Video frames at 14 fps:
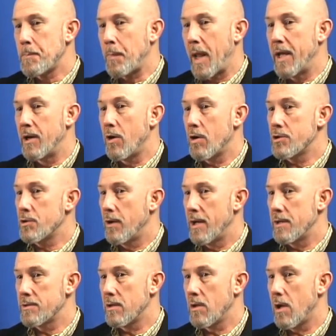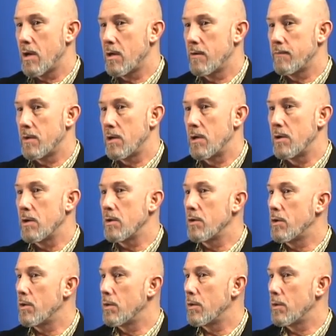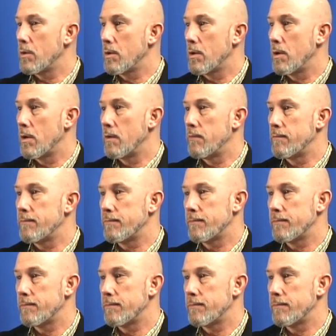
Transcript: And it also has a lot of, uh, of